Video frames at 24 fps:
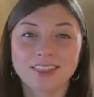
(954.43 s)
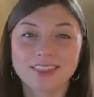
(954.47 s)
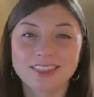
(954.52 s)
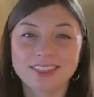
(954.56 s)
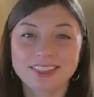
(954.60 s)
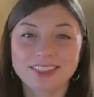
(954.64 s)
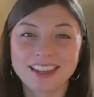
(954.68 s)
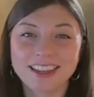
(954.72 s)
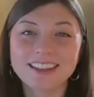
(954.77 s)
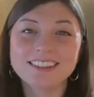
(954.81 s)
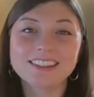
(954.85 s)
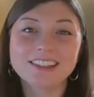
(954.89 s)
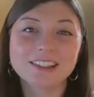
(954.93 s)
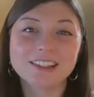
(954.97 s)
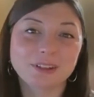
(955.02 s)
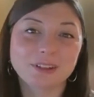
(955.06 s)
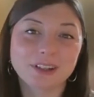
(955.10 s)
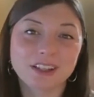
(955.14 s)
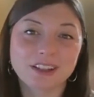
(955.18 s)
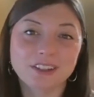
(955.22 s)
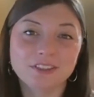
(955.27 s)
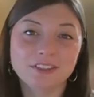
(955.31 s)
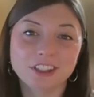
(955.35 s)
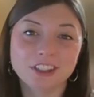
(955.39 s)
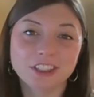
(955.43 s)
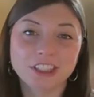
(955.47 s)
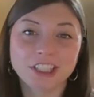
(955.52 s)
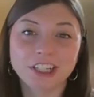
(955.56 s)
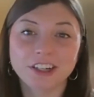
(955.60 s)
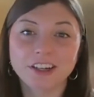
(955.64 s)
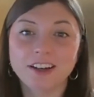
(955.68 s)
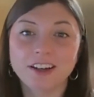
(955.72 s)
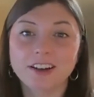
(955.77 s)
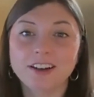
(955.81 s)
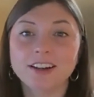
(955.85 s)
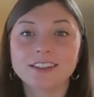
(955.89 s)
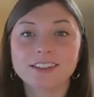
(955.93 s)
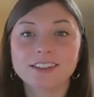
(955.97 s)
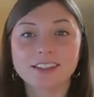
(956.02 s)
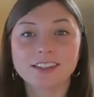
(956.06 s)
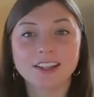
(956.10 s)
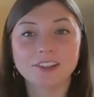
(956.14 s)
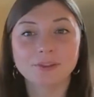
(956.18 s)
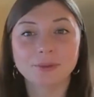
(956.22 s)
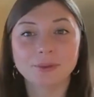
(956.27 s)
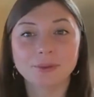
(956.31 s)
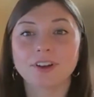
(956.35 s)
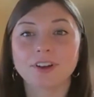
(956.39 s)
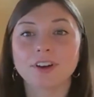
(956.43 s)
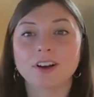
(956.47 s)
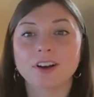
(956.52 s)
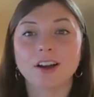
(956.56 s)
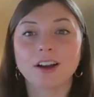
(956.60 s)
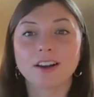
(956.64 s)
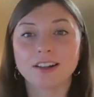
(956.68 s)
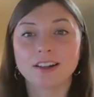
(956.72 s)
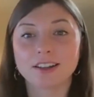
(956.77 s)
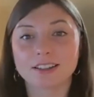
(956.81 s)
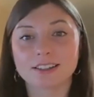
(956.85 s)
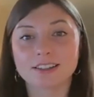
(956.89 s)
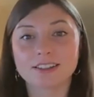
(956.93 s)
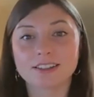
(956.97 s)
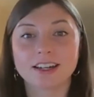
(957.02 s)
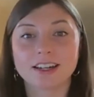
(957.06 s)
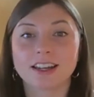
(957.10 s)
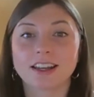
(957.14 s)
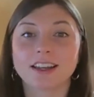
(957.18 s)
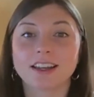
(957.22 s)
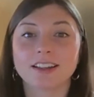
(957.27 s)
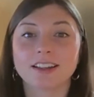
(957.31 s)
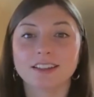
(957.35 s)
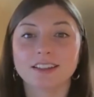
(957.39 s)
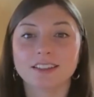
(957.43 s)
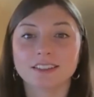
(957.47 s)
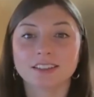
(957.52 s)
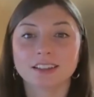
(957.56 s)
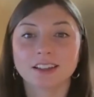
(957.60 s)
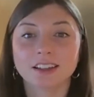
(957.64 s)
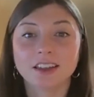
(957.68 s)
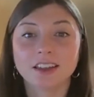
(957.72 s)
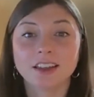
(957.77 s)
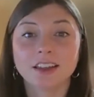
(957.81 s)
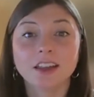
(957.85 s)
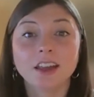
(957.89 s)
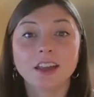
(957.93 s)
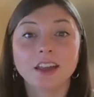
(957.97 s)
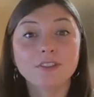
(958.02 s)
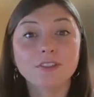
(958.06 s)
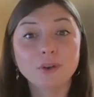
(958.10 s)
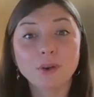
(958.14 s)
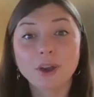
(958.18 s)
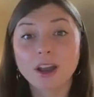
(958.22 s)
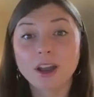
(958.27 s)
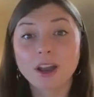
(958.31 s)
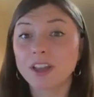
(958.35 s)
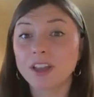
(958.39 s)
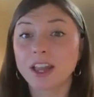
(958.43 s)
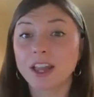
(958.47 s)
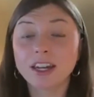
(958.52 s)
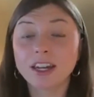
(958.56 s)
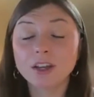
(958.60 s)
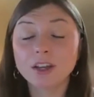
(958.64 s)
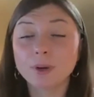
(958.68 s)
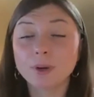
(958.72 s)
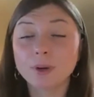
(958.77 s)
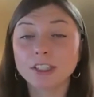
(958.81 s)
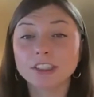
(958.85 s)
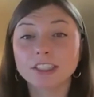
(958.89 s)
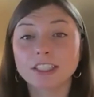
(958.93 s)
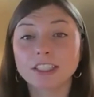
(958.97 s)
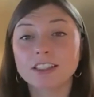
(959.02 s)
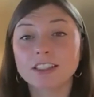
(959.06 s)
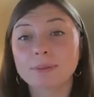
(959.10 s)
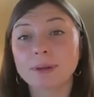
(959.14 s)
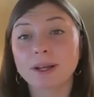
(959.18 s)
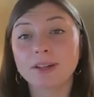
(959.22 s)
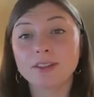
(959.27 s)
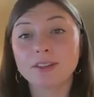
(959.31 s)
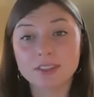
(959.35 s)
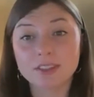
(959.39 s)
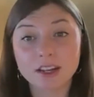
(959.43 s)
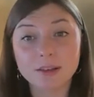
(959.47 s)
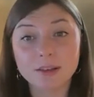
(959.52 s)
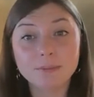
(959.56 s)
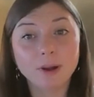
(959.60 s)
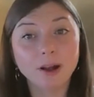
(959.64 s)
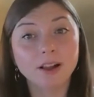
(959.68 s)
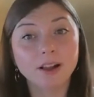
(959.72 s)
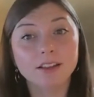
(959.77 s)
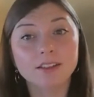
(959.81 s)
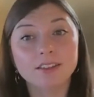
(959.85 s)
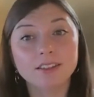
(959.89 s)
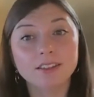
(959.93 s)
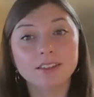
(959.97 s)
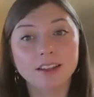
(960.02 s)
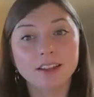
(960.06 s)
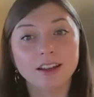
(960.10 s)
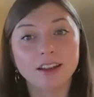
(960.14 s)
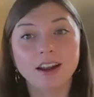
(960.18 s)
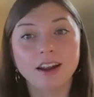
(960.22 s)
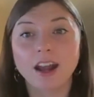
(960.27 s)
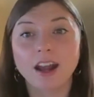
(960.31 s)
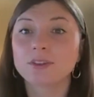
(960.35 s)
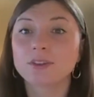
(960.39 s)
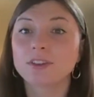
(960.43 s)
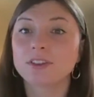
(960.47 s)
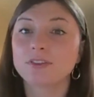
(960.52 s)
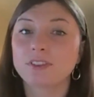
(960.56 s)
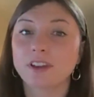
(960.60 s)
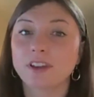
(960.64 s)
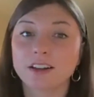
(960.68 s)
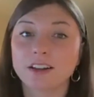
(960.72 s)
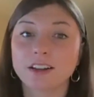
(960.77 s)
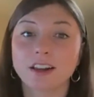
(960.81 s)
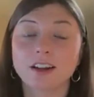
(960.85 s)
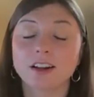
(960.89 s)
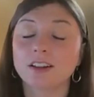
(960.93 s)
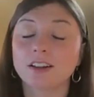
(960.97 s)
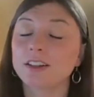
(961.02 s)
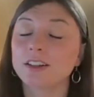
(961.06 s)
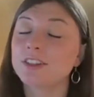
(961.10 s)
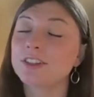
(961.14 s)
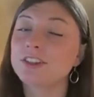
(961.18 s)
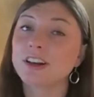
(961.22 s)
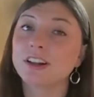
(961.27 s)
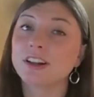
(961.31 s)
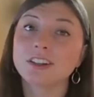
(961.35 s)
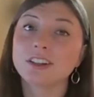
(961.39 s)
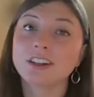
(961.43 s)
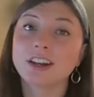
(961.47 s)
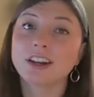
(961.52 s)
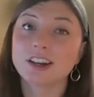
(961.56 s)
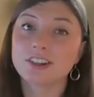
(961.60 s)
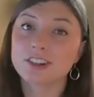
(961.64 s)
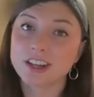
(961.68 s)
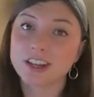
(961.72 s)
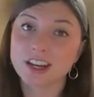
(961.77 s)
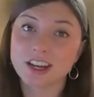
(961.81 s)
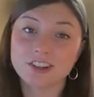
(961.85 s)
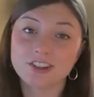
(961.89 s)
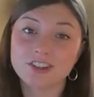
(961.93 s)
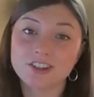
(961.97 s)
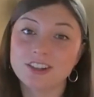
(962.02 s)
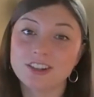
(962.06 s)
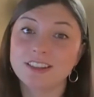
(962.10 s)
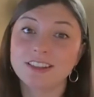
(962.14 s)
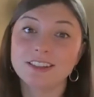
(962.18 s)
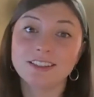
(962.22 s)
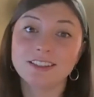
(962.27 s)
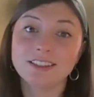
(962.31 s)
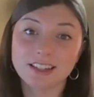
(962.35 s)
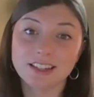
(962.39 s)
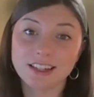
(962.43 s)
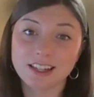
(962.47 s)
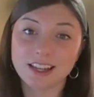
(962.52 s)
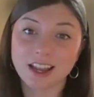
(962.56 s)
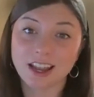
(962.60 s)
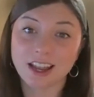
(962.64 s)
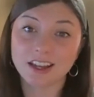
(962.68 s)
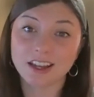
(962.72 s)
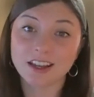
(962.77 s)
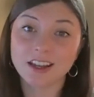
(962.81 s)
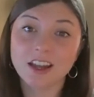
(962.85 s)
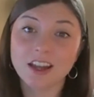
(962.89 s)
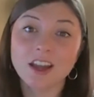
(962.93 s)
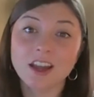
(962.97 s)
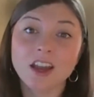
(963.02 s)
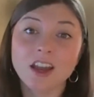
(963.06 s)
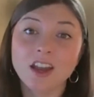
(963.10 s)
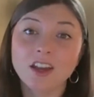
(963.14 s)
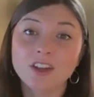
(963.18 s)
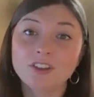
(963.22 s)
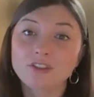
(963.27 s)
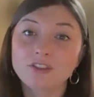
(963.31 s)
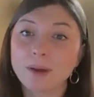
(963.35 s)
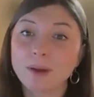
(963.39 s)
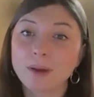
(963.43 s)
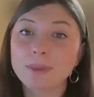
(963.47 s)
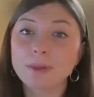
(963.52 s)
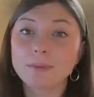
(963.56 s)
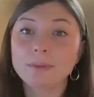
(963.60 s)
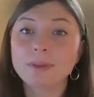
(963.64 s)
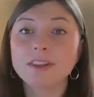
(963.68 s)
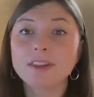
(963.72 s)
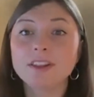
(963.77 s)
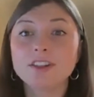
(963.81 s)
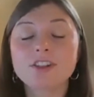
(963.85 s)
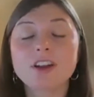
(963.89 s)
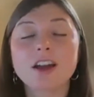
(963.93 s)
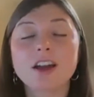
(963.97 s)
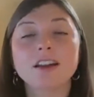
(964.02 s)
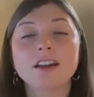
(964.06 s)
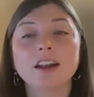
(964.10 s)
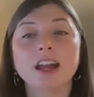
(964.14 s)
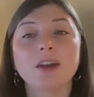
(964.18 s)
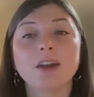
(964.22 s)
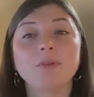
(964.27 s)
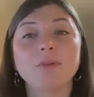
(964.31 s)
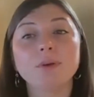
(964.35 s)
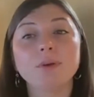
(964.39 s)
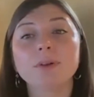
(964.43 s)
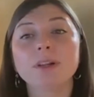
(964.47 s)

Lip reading: Thanks, Louie, for sharing your insights with our audience today. If you have any questions about state policy and how it's affecting early childhood education in the CDA, drop them in the chat and we will